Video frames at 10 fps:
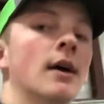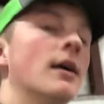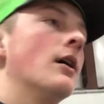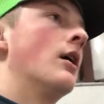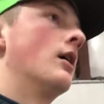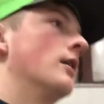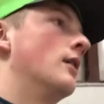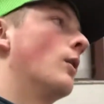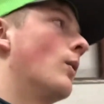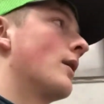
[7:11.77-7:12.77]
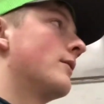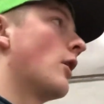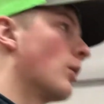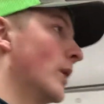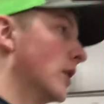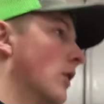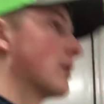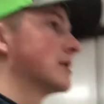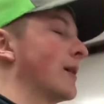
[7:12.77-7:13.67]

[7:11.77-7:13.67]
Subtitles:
on one of our wheel loaders.